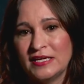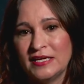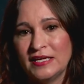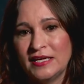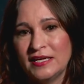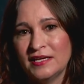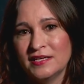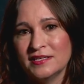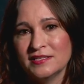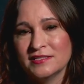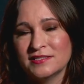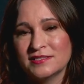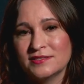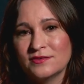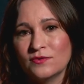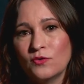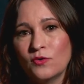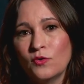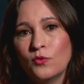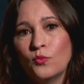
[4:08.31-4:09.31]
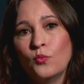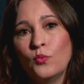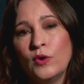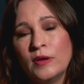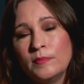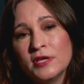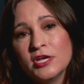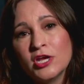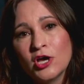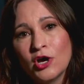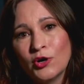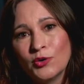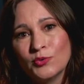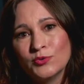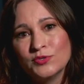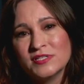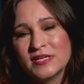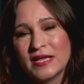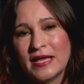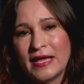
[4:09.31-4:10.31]
it is
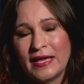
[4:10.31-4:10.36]
women-owned,